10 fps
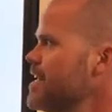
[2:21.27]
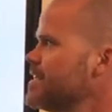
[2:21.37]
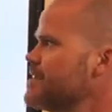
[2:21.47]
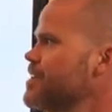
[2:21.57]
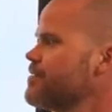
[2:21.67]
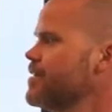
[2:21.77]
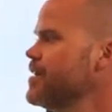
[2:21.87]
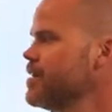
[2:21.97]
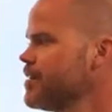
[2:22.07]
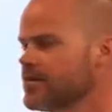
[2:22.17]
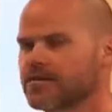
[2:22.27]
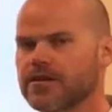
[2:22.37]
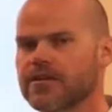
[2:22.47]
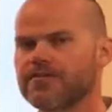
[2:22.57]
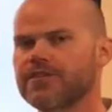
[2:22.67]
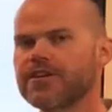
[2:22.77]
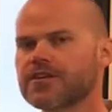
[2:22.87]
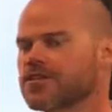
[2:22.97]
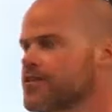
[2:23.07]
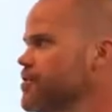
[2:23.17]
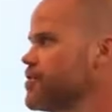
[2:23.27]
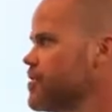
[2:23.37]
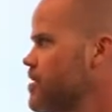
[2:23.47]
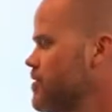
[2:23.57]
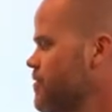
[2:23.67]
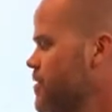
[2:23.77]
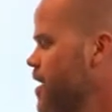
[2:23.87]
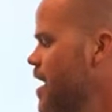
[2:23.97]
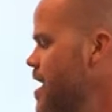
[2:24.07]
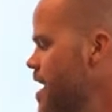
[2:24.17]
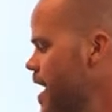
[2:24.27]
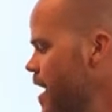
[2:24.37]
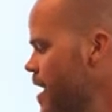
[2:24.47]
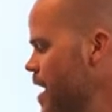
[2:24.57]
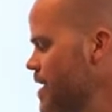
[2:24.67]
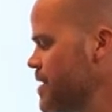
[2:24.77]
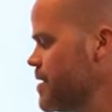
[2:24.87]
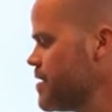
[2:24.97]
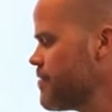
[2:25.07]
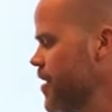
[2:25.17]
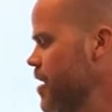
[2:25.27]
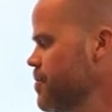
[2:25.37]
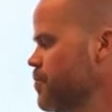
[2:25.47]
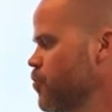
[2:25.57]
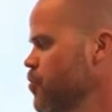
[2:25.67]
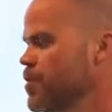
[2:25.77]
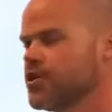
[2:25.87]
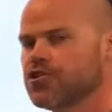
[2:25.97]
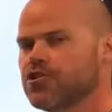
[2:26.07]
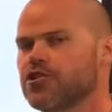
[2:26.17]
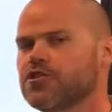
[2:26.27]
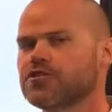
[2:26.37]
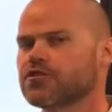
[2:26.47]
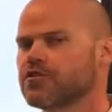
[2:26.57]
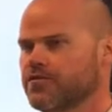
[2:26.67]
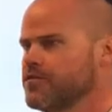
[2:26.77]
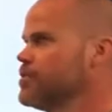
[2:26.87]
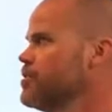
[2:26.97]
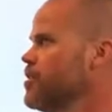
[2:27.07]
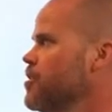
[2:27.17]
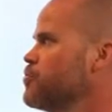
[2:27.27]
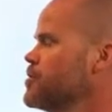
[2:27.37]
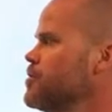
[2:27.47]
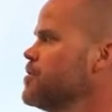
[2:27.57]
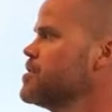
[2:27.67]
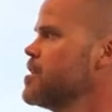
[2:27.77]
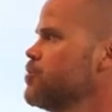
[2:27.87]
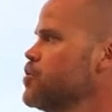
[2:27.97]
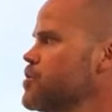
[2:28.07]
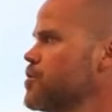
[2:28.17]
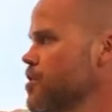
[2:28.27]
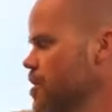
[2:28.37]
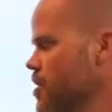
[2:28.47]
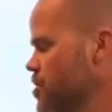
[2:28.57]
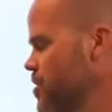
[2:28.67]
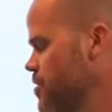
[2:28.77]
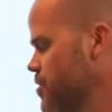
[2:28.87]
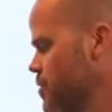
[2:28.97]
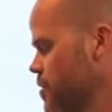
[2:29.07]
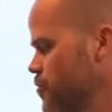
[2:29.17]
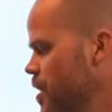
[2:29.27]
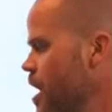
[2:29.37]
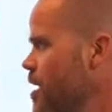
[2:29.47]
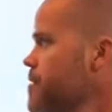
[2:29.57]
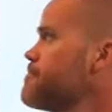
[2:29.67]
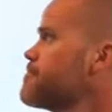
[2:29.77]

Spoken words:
Servir, servir is to serve. Ella sirve would be she serves. Again, we're still inside the boot, so the E is changing to an I.